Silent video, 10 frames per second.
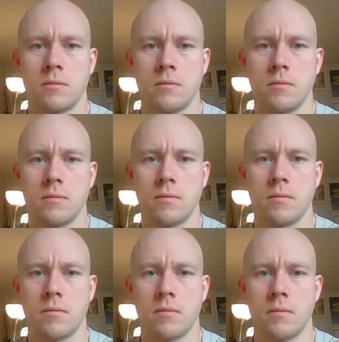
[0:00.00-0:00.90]
more room for
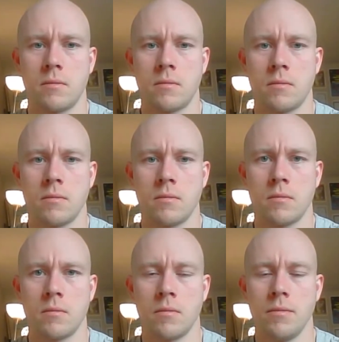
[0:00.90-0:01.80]
injury of the wrists,
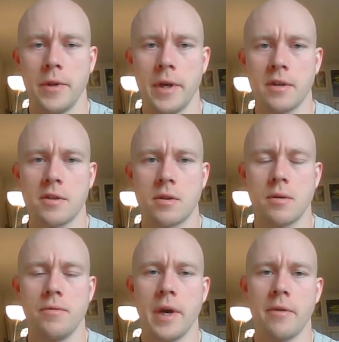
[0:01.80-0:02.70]
in my
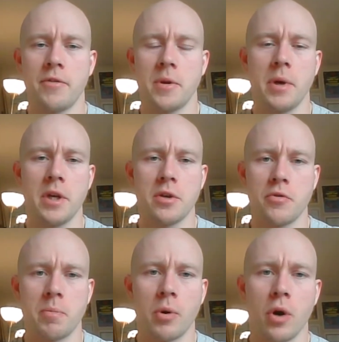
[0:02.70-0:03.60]
opinion. We have the pain of
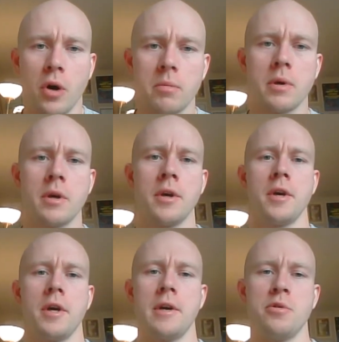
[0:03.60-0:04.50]
the palm,
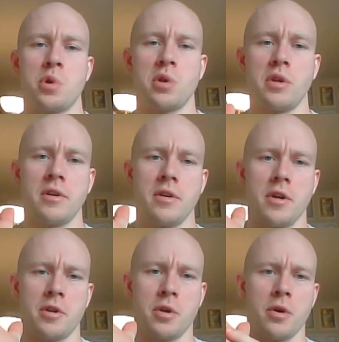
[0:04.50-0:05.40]
and usually
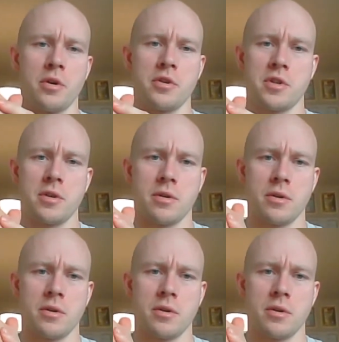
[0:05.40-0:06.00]
it occurs